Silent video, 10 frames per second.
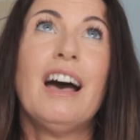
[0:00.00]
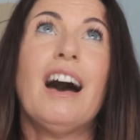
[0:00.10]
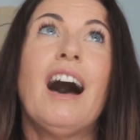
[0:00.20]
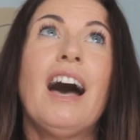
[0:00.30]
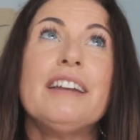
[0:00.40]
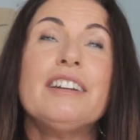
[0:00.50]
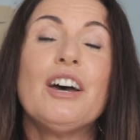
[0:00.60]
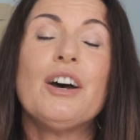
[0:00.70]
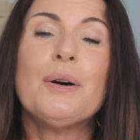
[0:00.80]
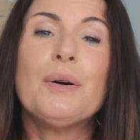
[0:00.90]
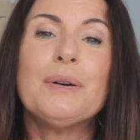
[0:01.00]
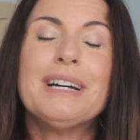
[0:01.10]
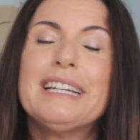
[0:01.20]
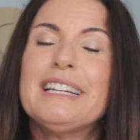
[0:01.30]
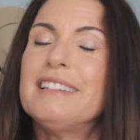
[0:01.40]
I know,
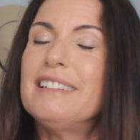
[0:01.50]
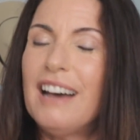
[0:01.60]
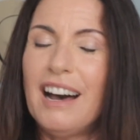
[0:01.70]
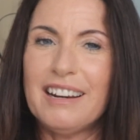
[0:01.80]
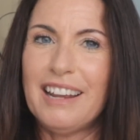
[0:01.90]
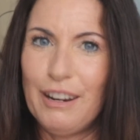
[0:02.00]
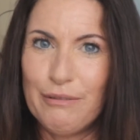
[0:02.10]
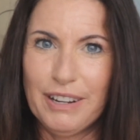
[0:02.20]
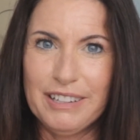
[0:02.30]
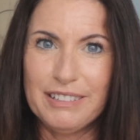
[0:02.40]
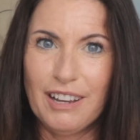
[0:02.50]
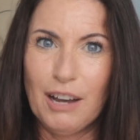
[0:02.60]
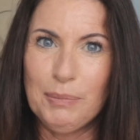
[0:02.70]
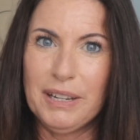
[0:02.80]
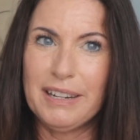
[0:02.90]
not a fun
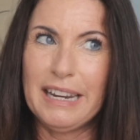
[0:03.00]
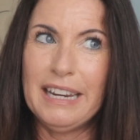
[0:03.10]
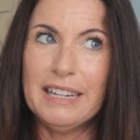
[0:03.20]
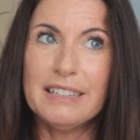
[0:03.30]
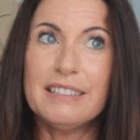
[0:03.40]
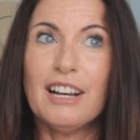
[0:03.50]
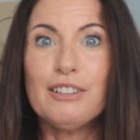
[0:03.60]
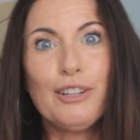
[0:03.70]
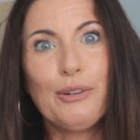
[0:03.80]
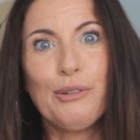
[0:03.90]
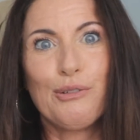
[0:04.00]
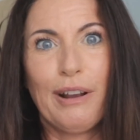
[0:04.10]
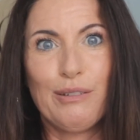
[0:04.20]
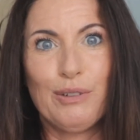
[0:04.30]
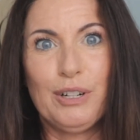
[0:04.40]
topic and a little
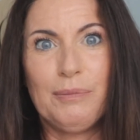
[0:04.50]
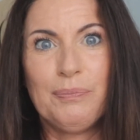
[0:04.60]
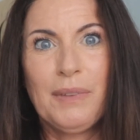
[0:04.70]
stressful.